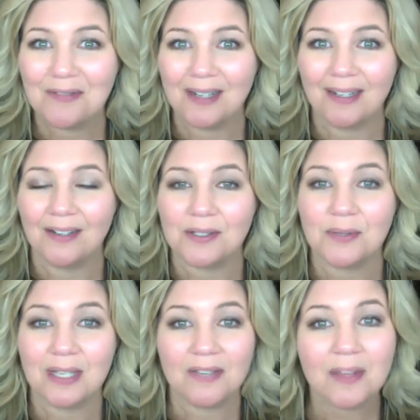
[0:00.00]
right now. So
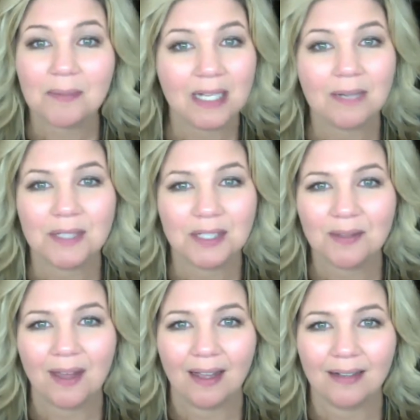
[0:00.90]
give them time to do
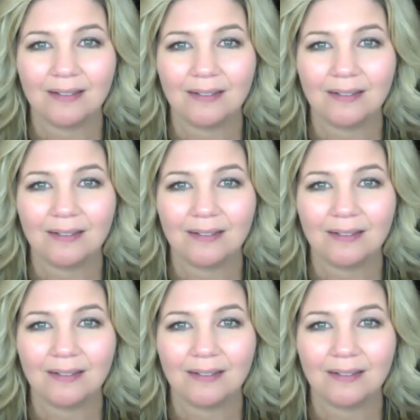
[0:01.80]
that.